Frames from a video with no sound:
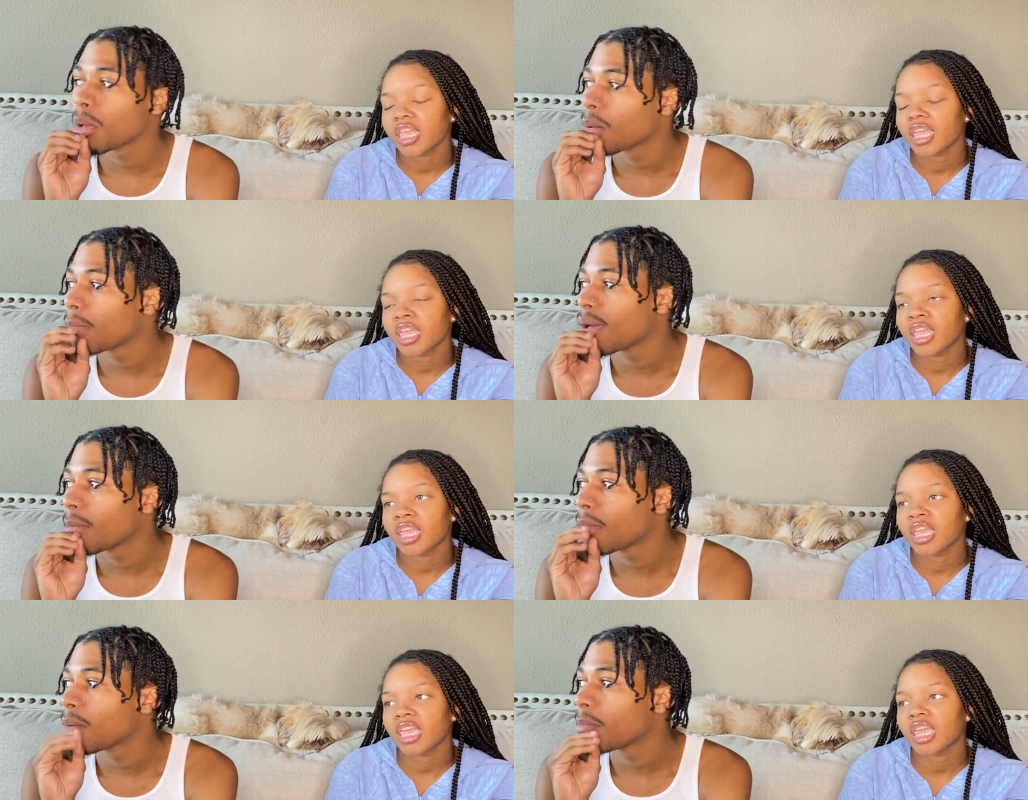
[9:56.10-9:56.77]
Speaker 1: Ugh.
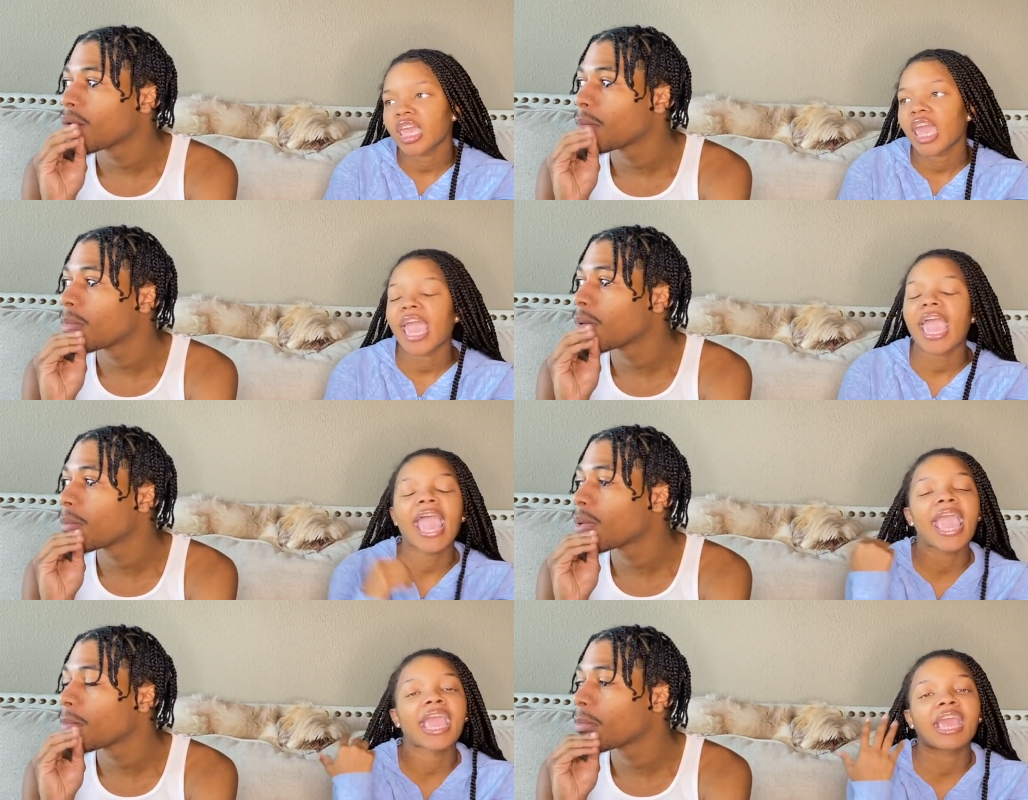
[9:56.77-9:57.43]

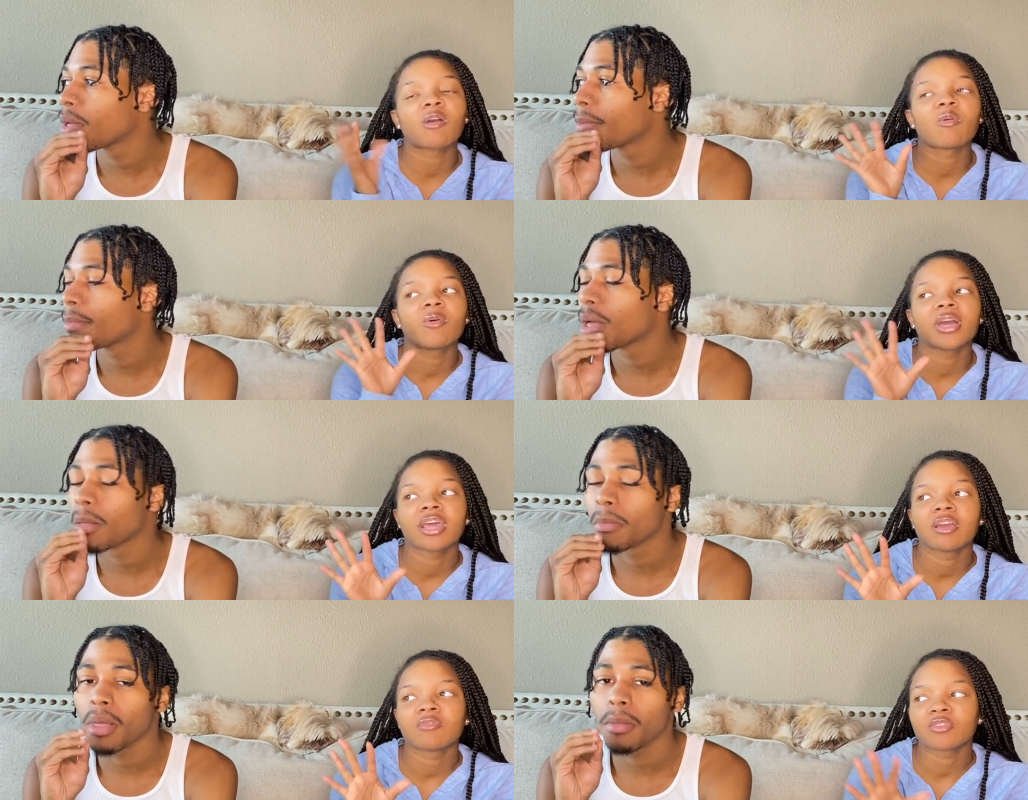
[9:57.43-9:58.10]
And
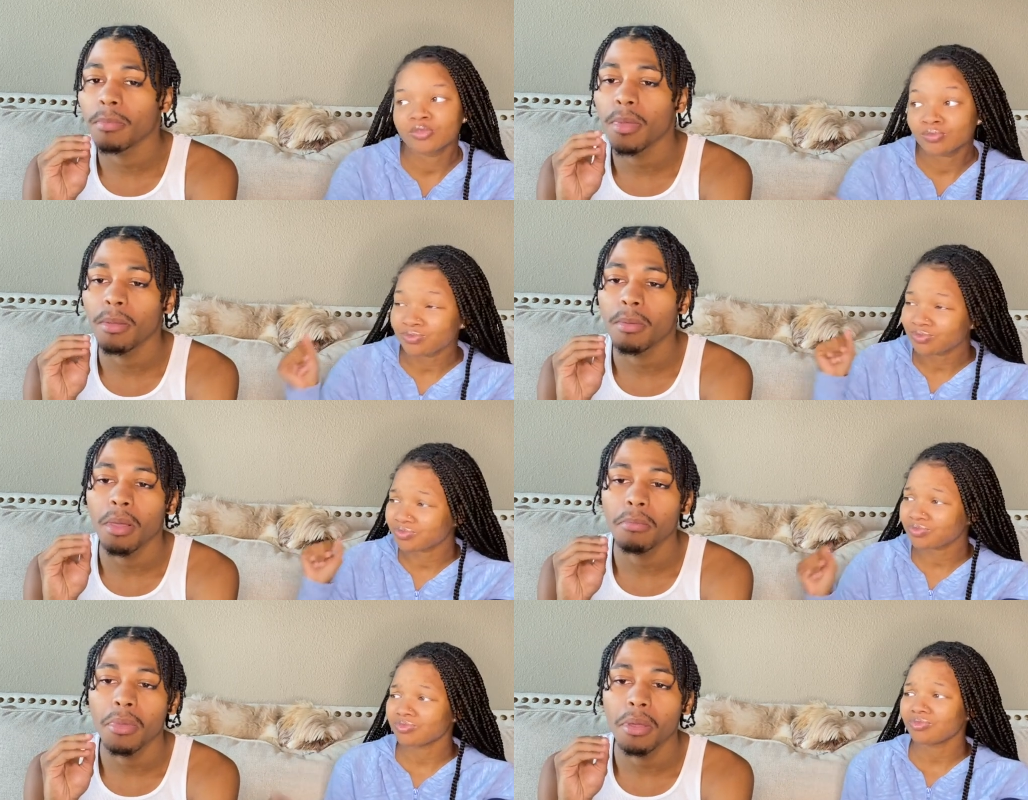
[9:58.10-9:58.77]
whatever.
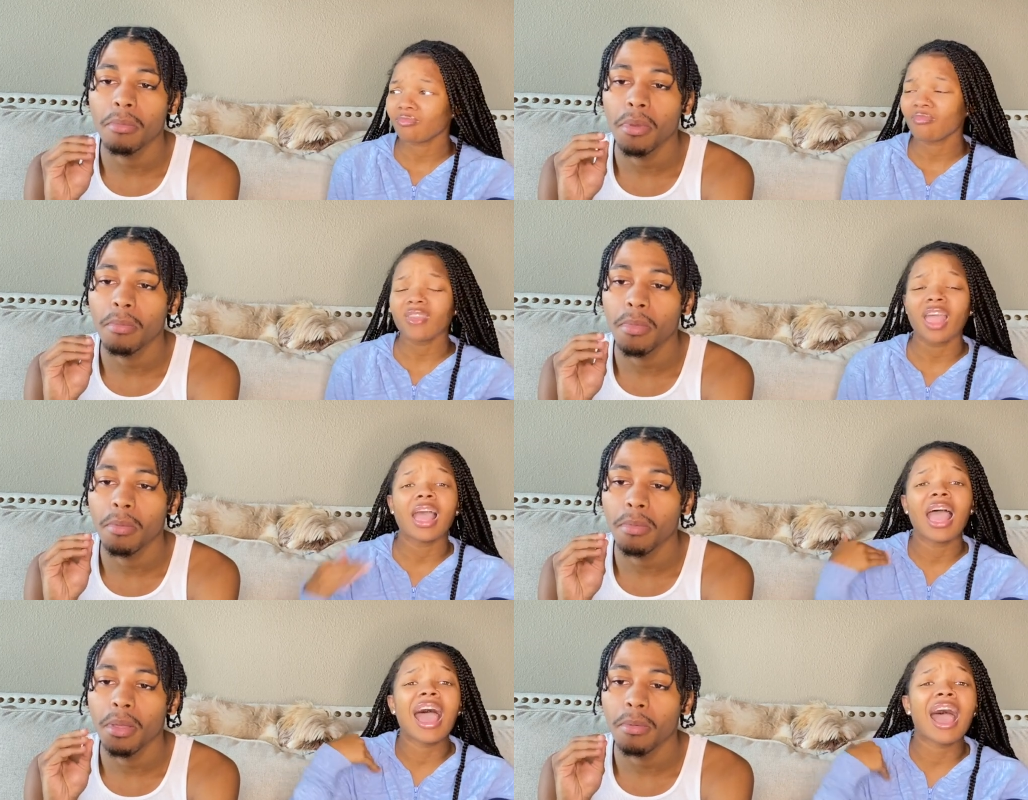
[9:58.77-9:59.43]

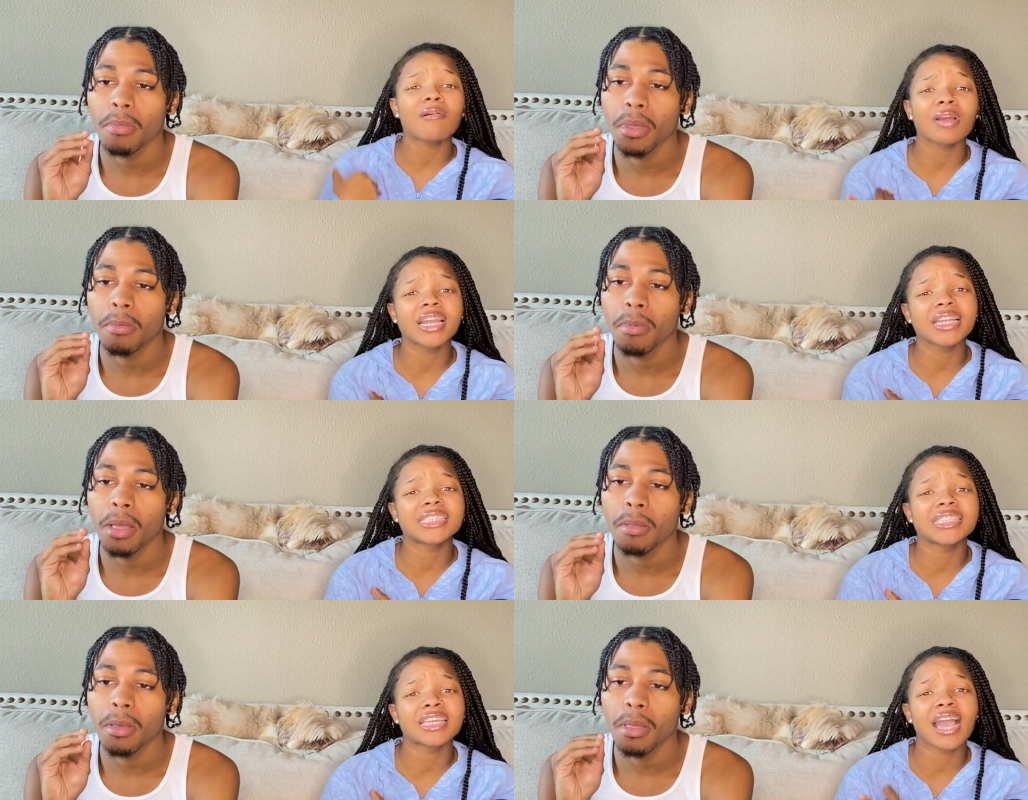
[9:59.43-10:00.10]
I'm going
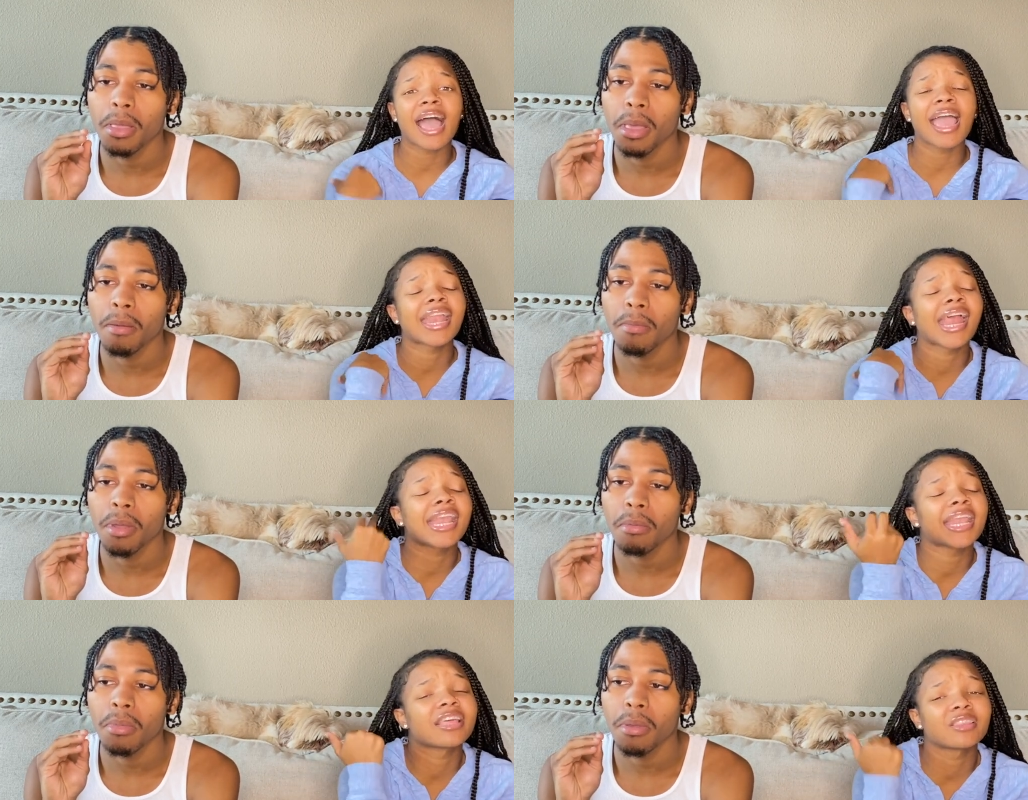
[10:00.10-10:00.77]
to see y'all
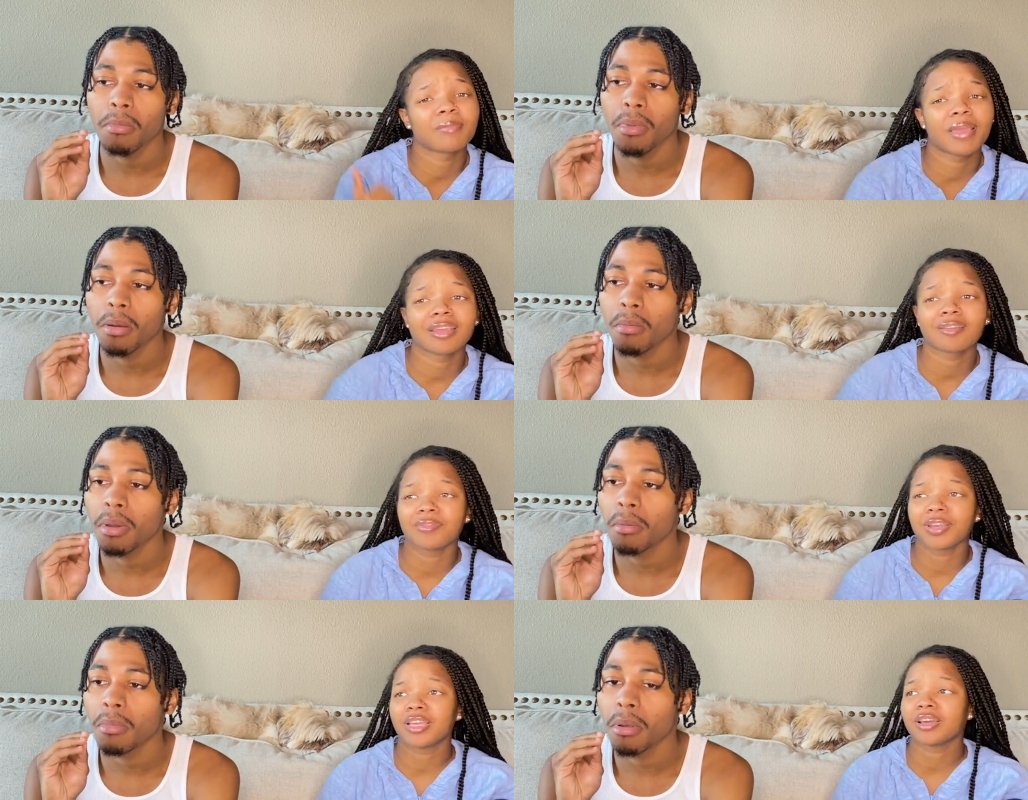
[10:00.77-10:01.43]
in another banger
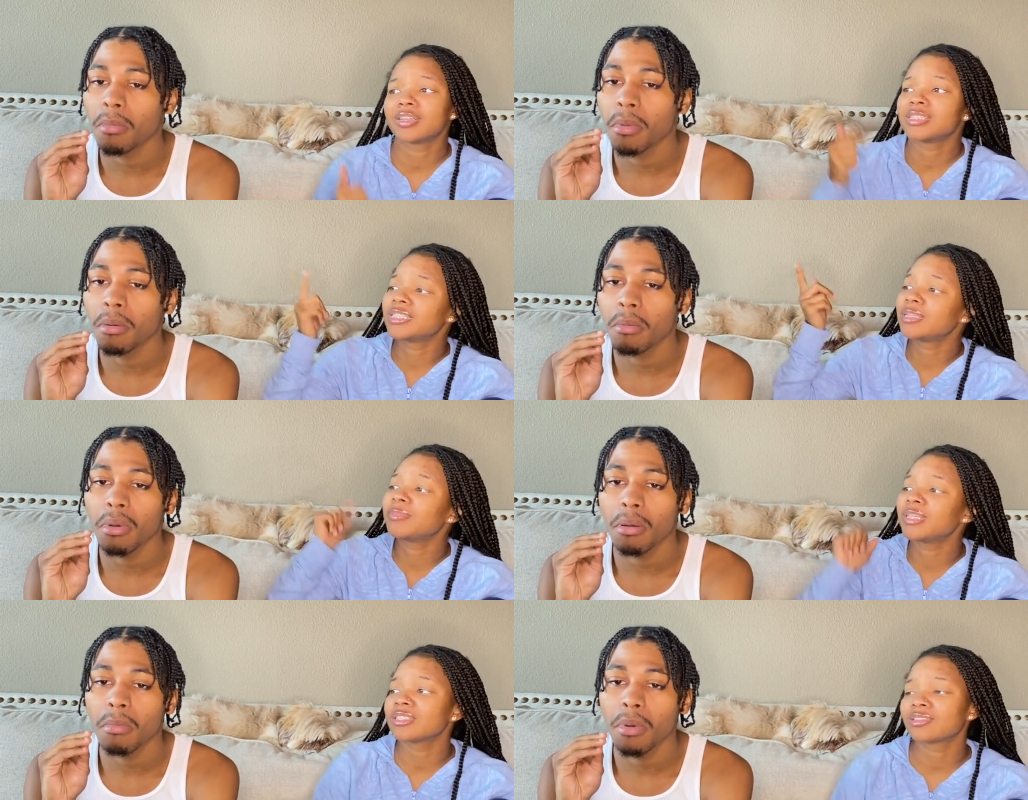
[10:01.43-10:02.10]
video.
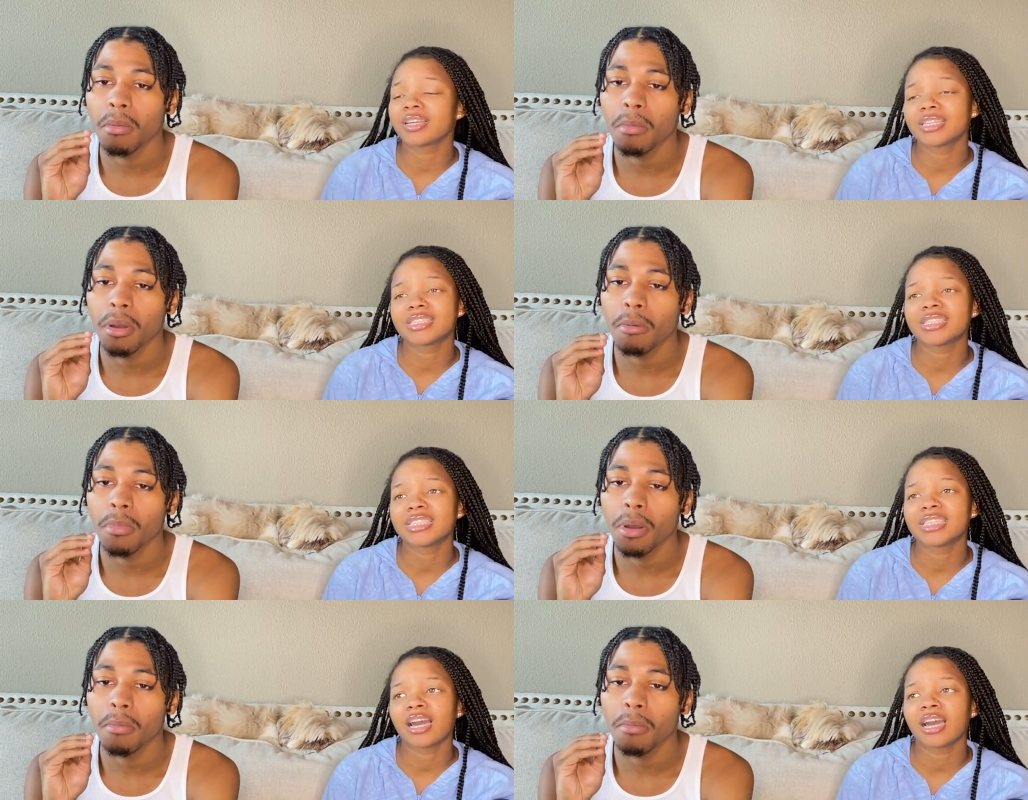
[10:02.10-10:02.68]
Jimmie is going to see